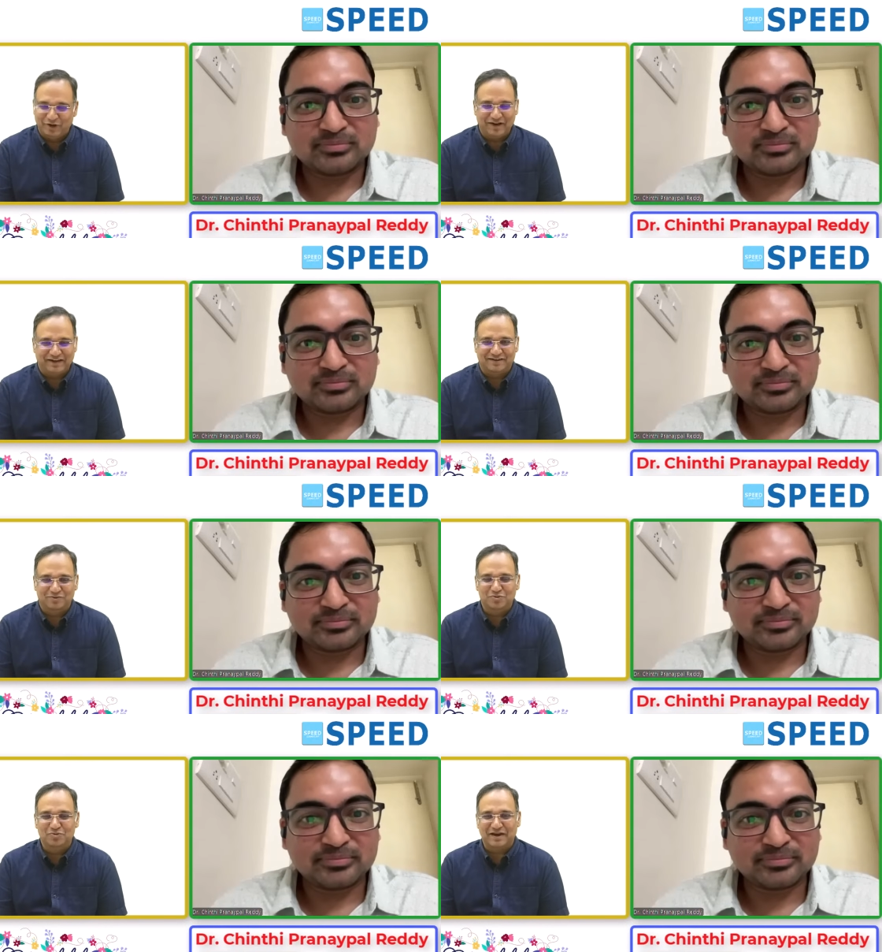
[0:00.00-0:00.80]
Speaker 1: great.
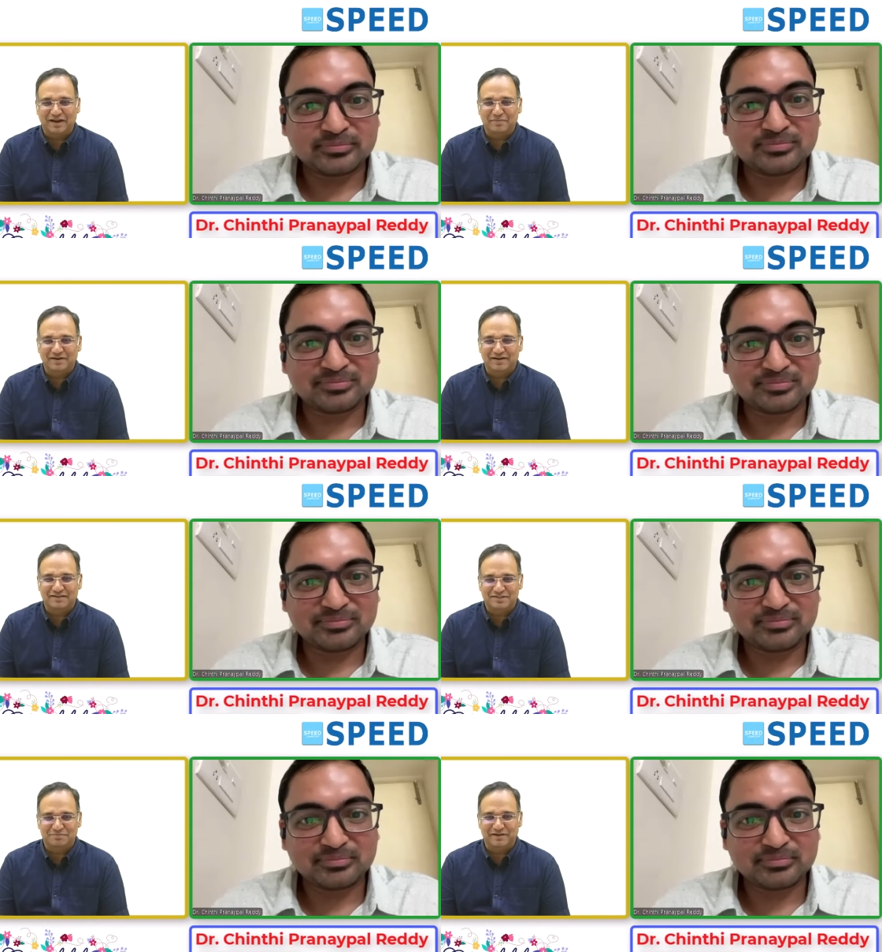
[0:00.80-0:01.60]
Who recommended
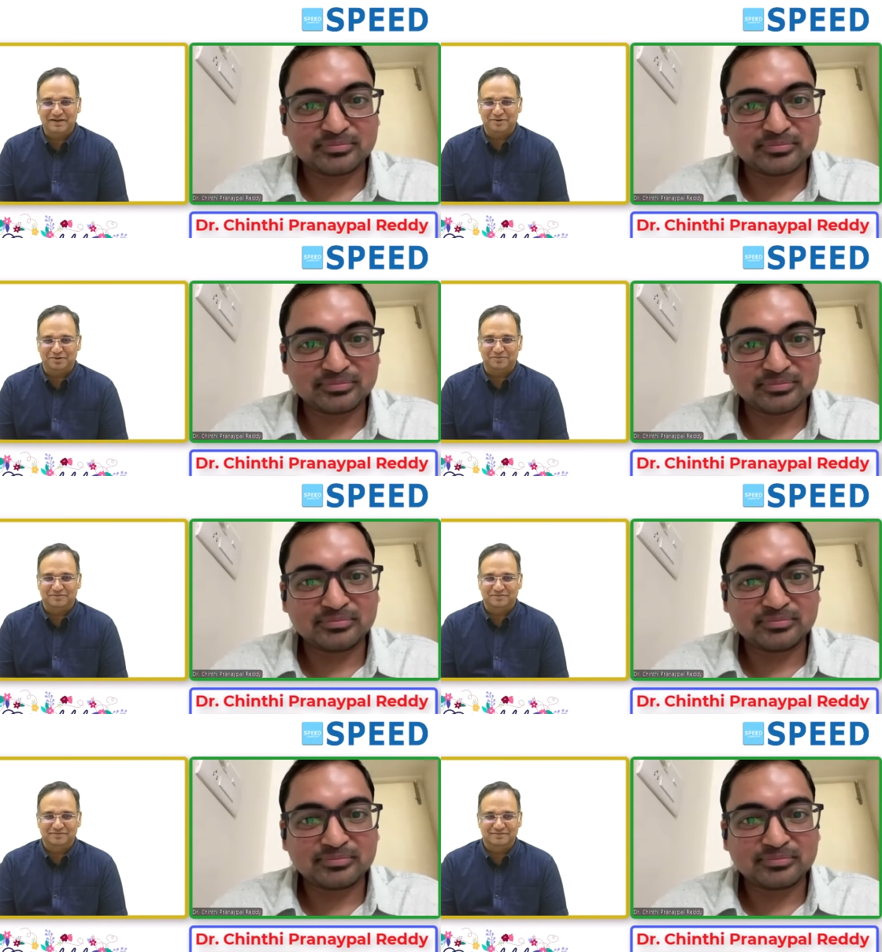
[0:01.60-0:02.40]
Speed to you?
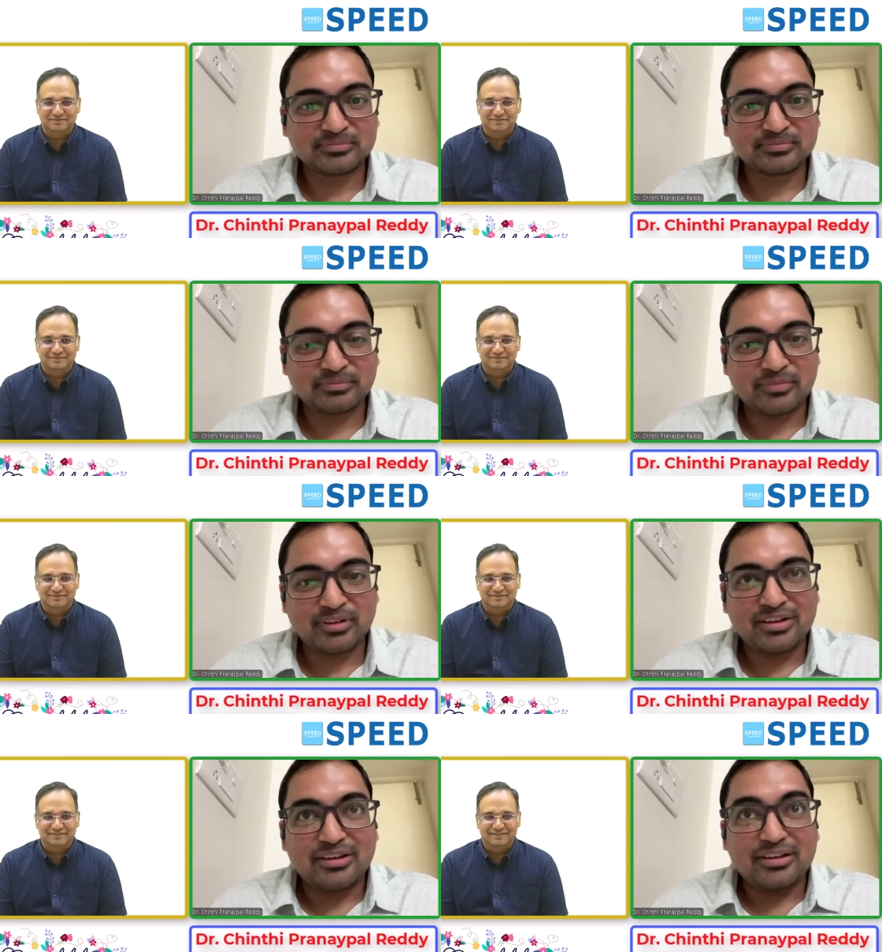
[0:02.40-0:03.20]

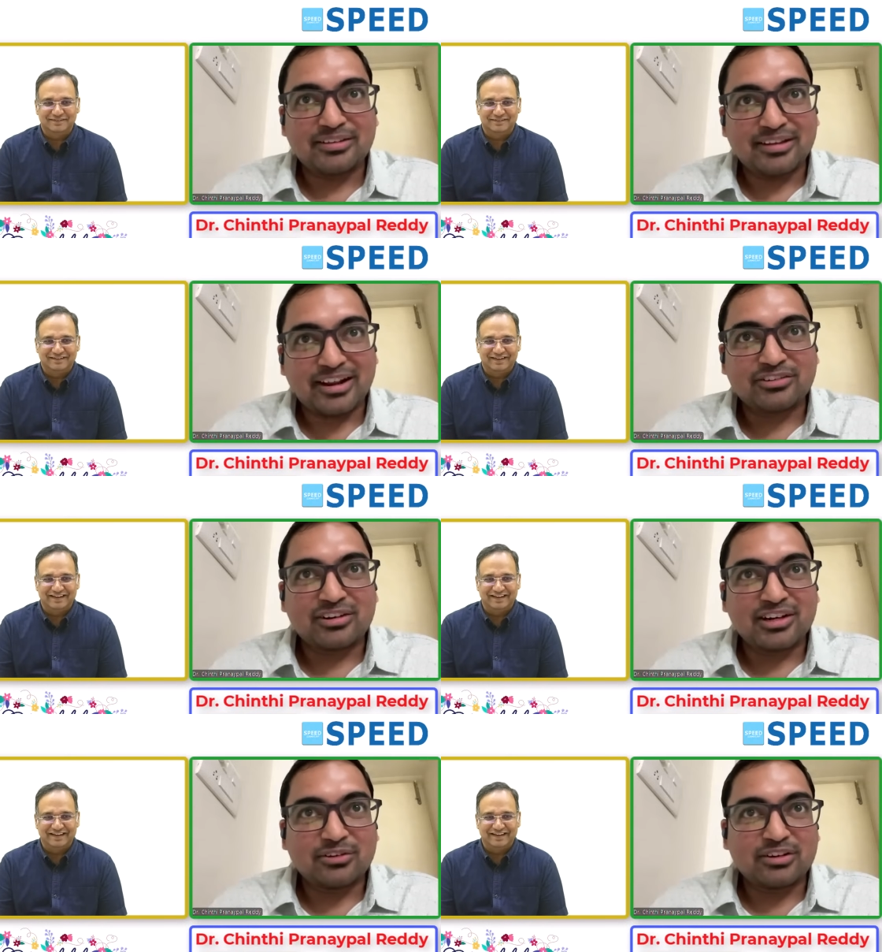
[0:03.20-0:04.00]
Speaker 2: Sir, actually, it
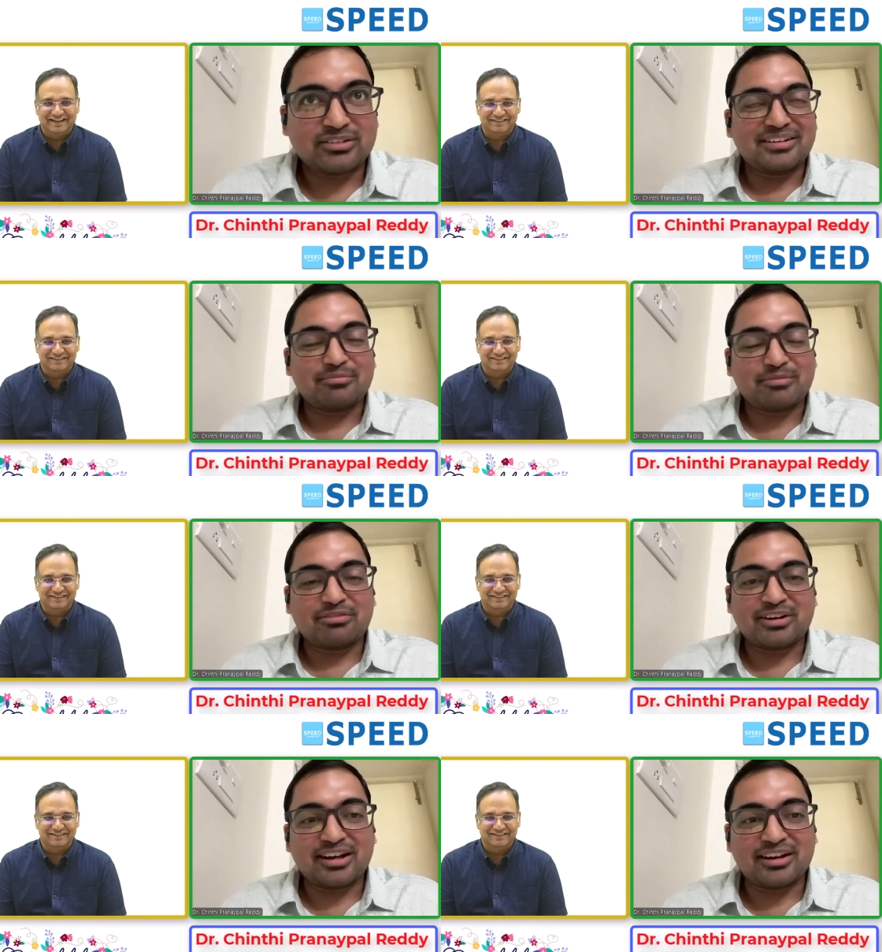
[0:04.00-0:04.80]
was my friend
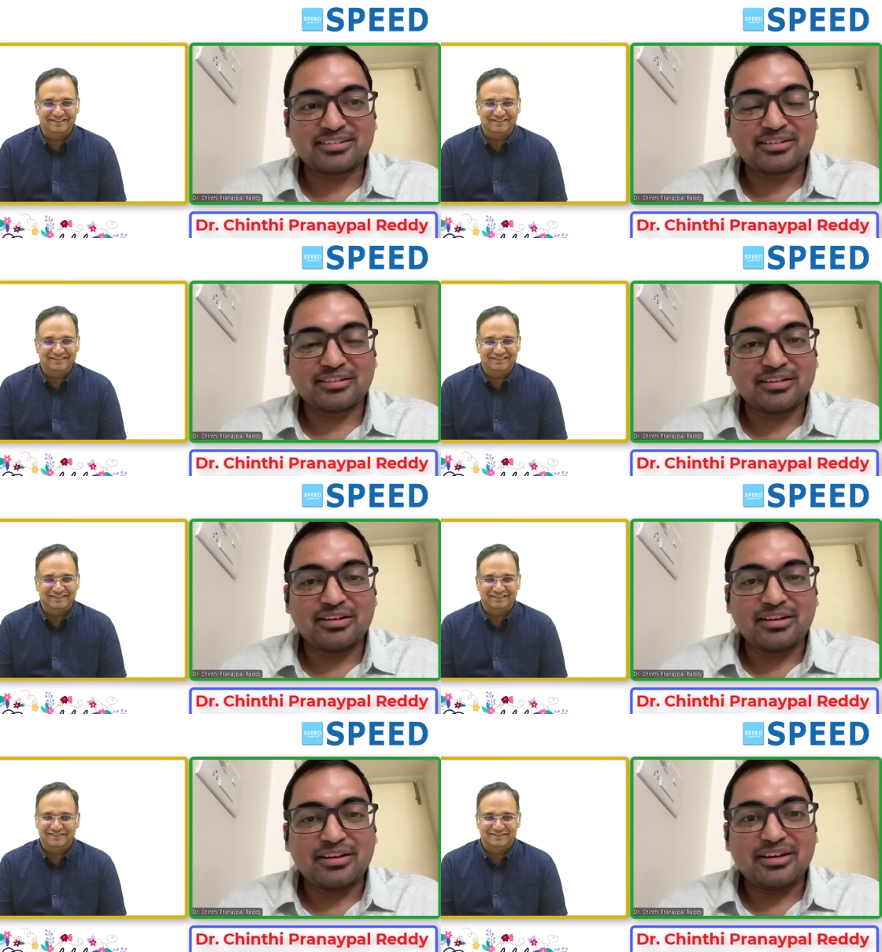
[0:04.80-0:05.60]
Harish, sir.
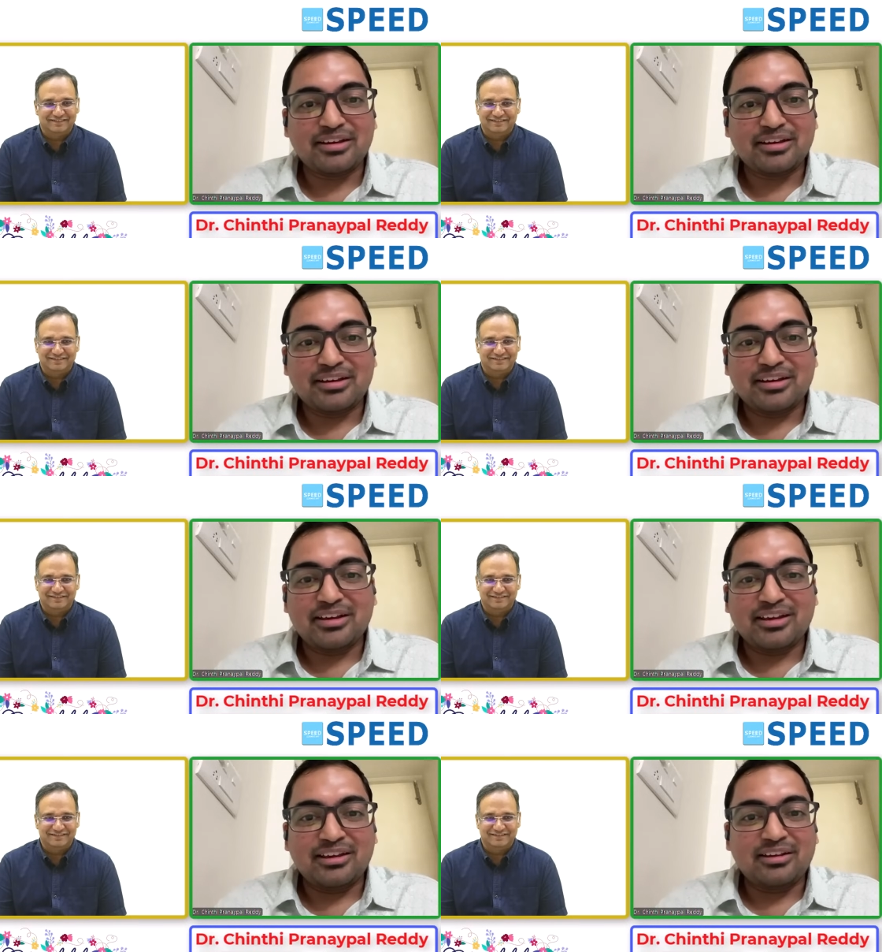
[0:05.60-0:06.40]

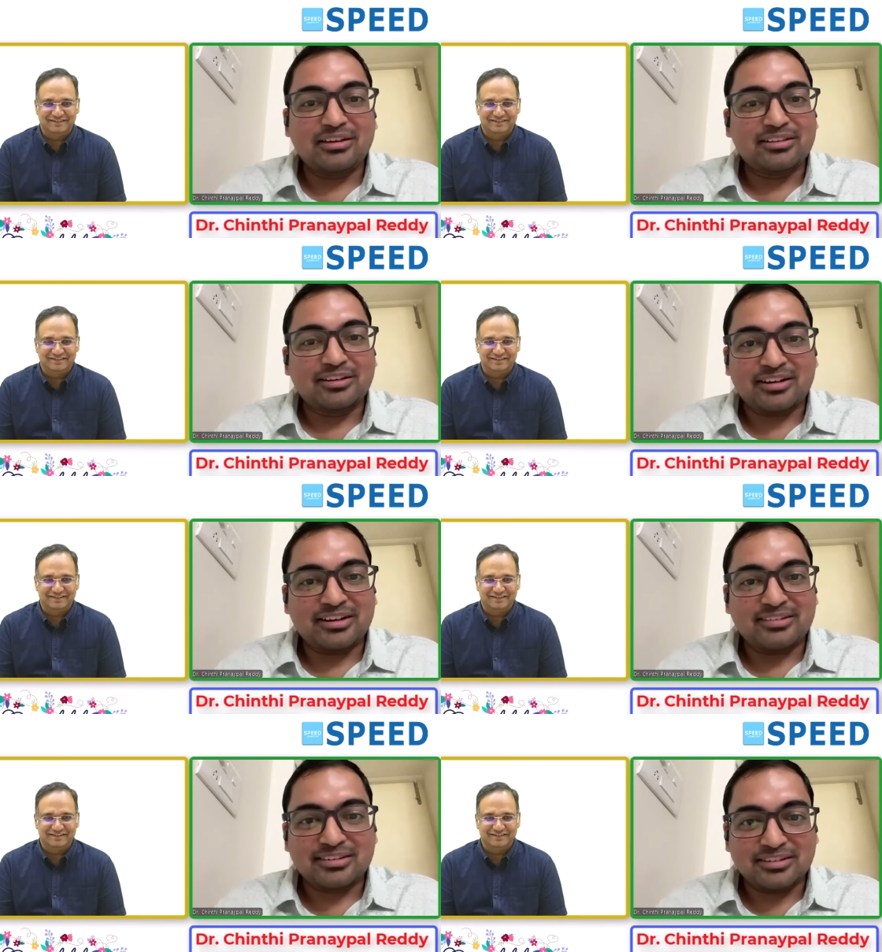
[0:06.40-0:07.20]
He is not a
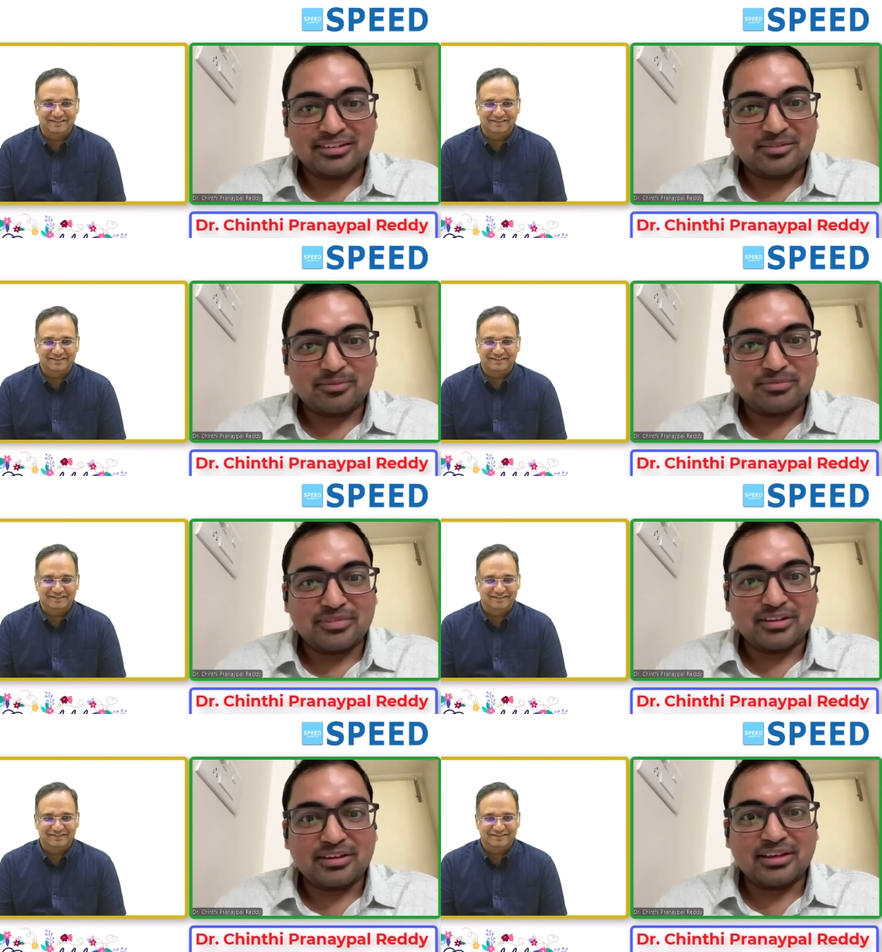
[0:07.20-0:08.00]
surgeon.
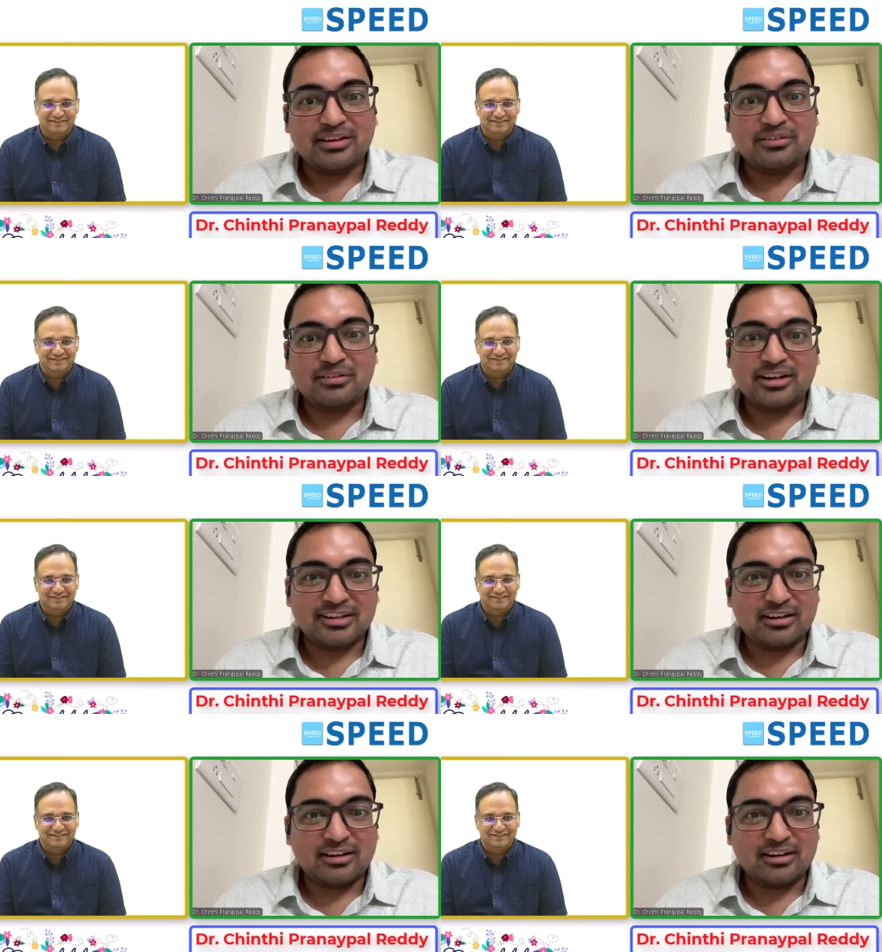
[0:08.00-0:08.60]
He did general